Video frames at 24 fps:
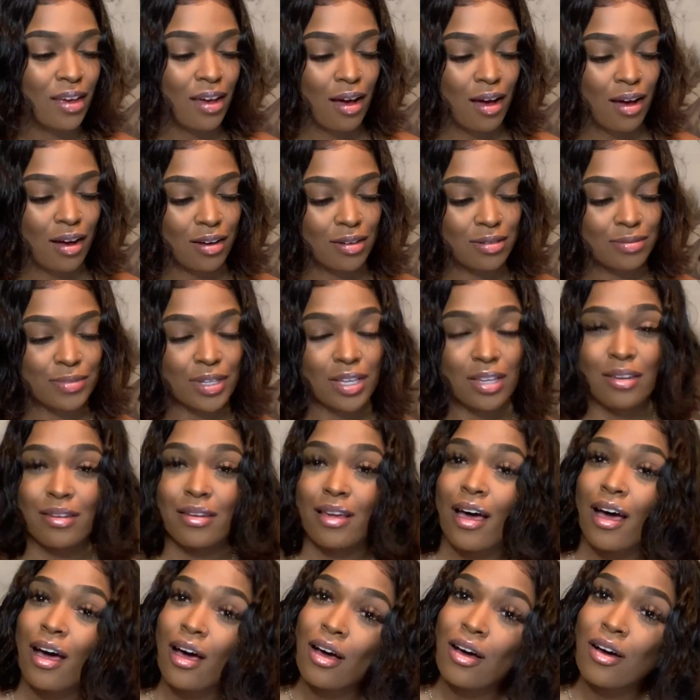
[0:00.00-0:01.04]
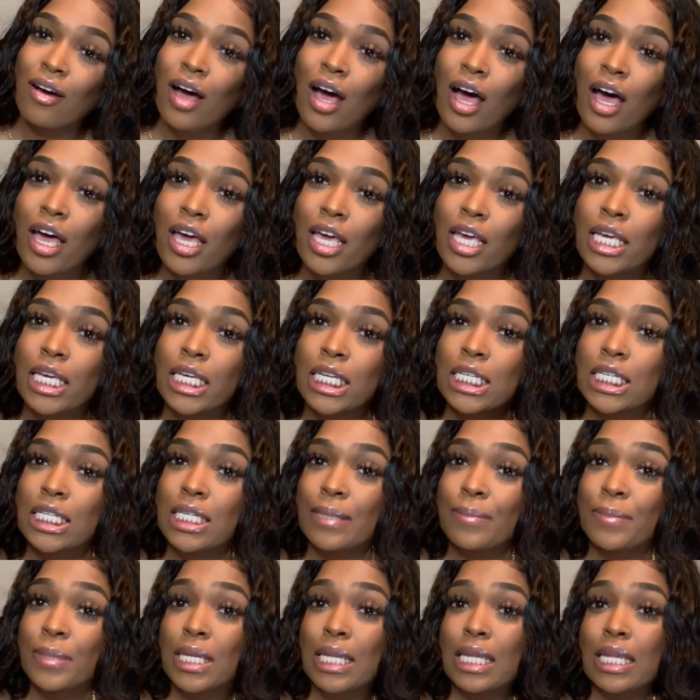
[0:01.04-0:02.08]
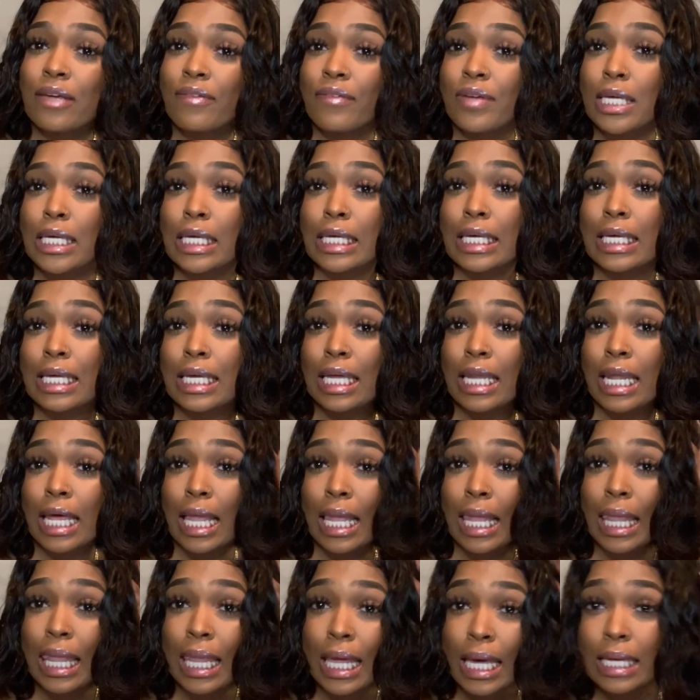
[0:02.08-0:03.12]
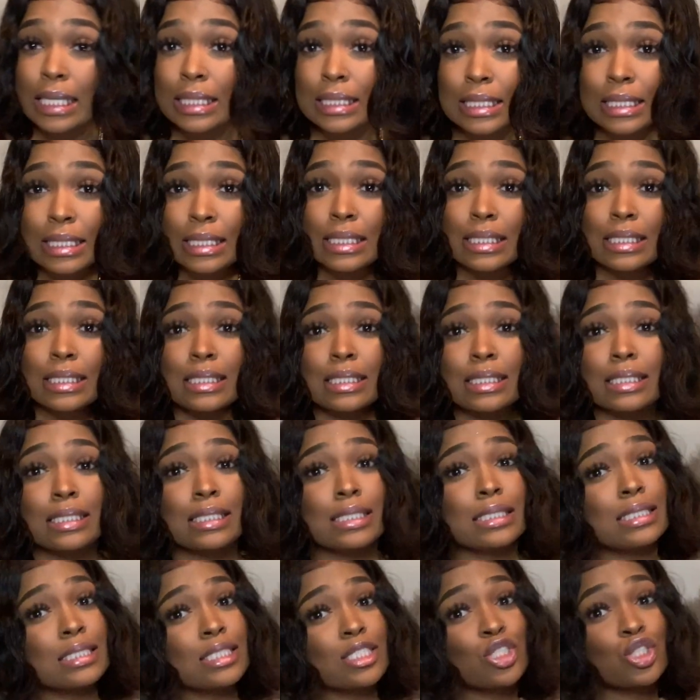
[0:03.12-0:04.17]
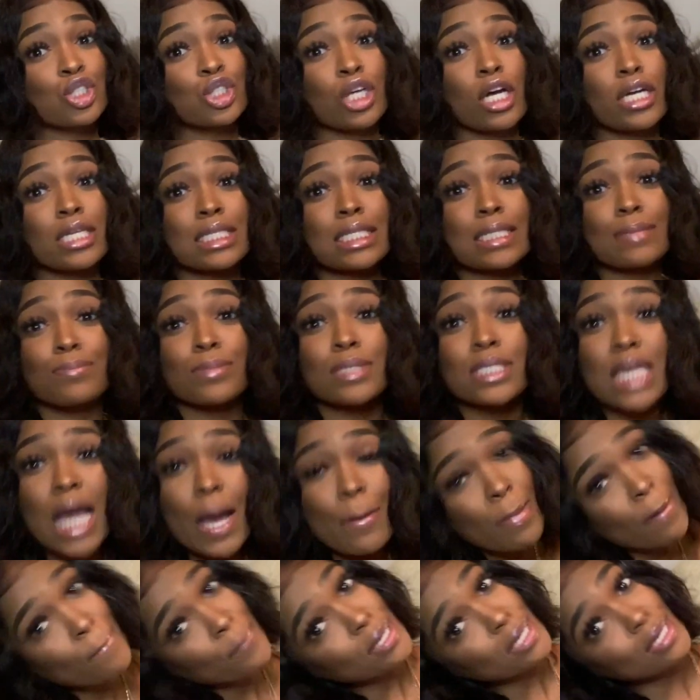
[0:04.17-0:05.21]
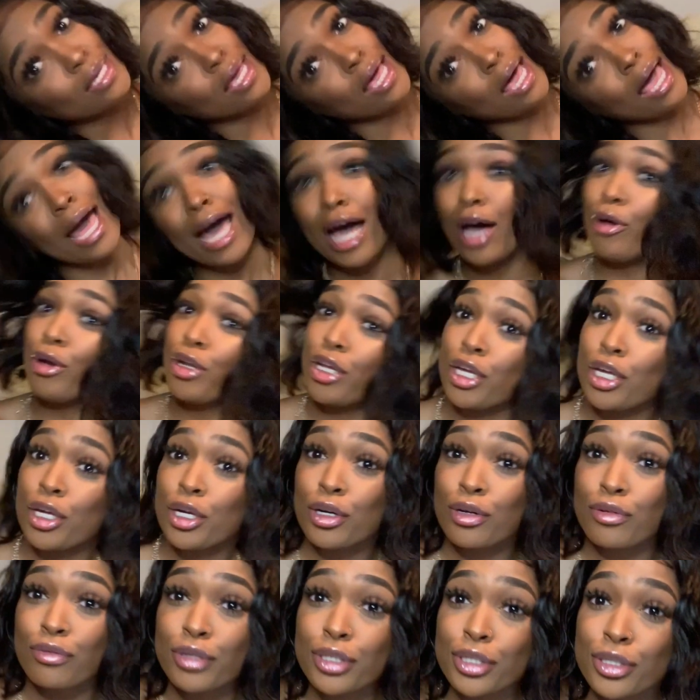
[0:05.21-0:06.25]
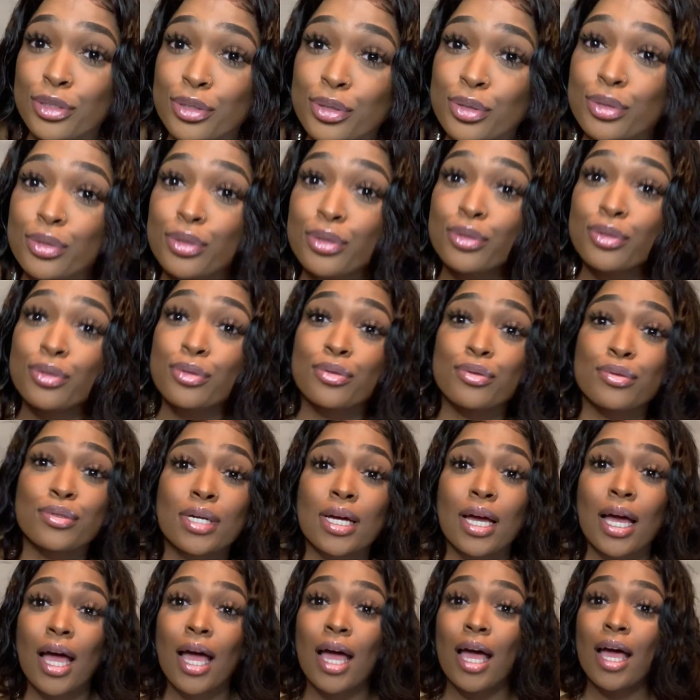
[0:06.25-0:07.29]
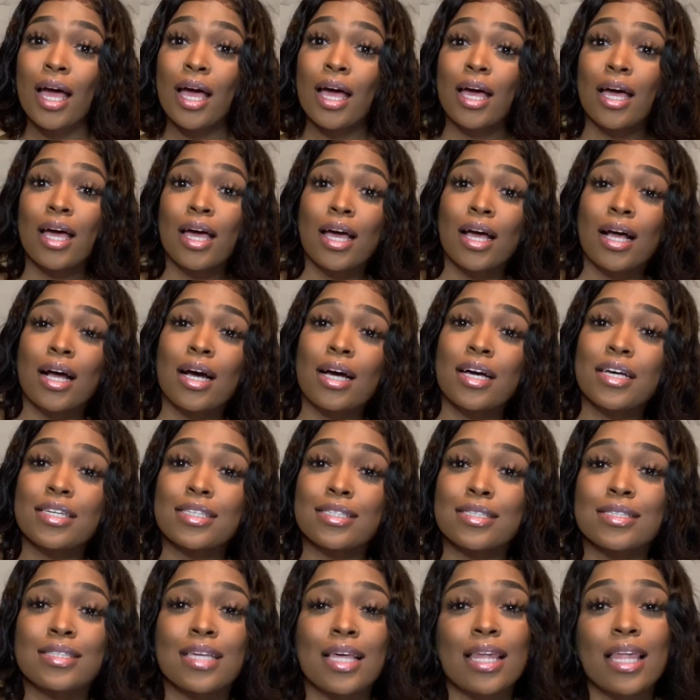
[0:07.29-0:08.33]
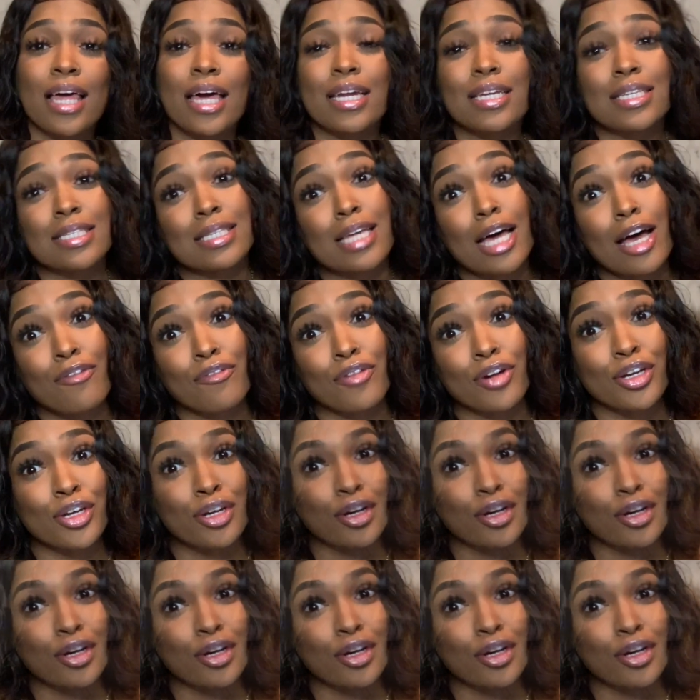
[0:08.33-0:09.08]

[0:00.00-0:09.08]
And now I am living in Atlanta. Trust me, I'm gonna be out of here real soon because Atlanta's not for